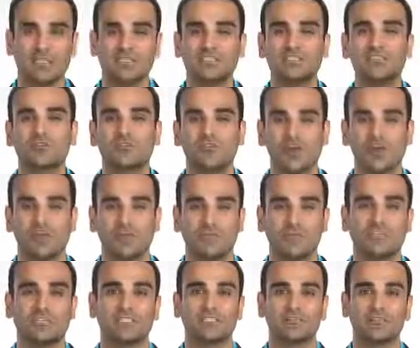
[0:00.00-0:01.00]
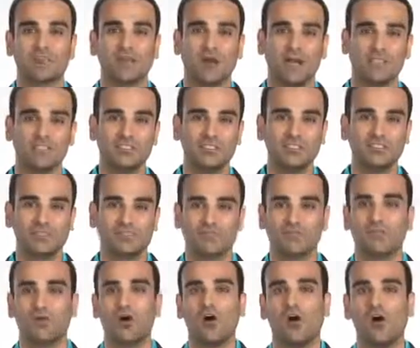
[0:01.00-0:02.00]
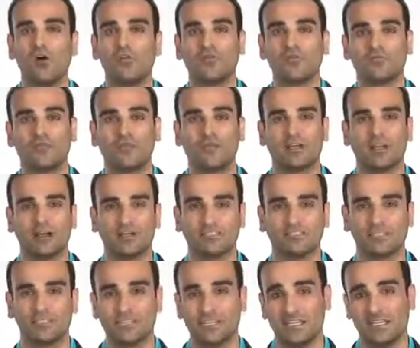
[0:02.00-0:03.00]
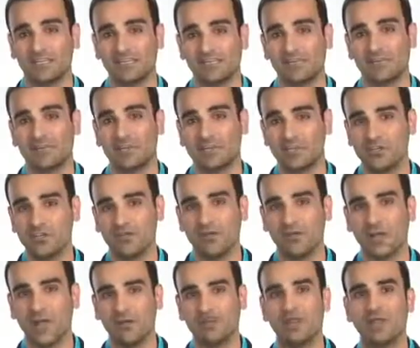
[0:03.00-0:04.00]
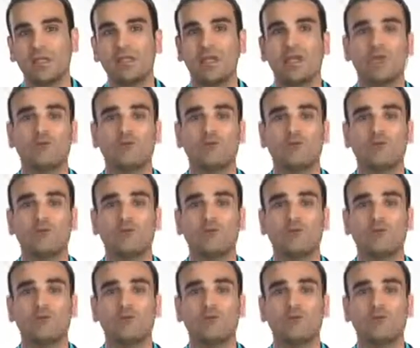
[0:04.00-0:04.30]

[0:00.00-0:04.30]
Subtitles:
This is great because it reminds the user of all the great content they discovered in your app,